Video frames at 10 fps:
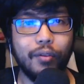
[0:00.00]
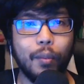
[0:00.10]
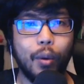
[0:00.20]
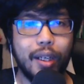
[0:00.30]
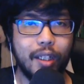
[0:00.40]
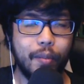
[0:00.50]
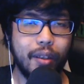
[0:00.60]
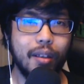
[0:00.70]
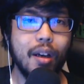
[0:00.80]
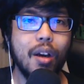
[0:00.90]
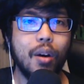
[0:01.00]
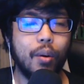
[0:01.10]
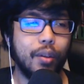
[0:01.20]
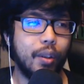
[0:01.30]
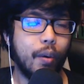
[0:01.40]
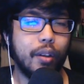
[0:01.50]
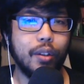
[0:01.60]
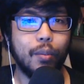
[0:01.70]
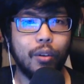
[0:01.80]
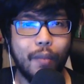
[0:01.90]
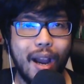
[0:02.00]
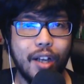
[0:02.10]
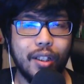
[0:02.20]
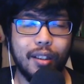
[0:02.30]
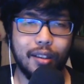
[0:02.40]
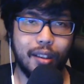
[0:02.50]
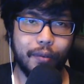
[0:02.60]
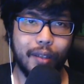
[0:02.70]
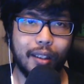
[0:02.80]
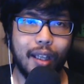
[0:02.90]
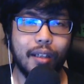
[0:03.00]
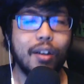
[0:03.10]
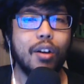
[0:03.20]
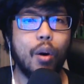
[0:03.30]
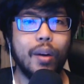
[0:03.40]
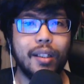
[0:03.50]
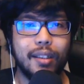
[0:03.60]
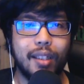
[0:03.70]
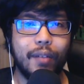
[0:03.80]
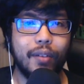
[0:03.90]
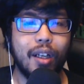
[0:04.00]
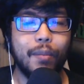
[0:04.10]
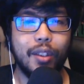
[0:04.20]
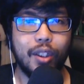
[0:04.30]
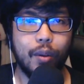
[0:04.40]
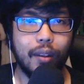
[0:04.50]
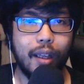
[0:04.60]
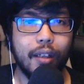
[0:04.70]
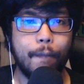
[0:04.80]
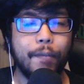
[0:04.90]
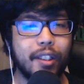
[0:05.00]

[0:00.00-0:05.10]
for more HP, or do you want to do more magic and stuff like that, or you can save it up and do it later.